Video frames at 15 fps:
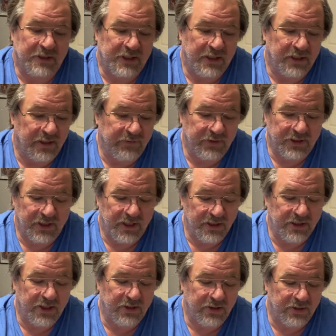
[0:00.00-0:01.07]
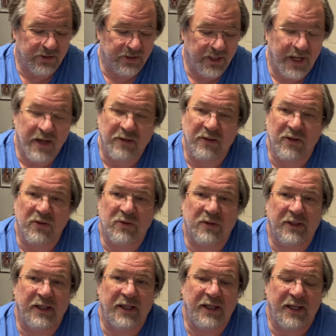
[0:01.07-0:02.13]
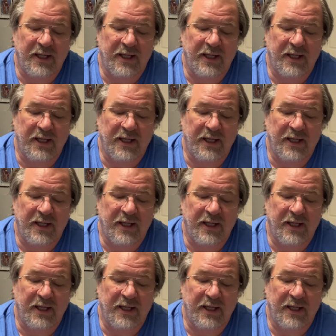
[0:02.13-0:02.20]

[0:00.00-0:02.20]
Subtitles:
he's here in town locally,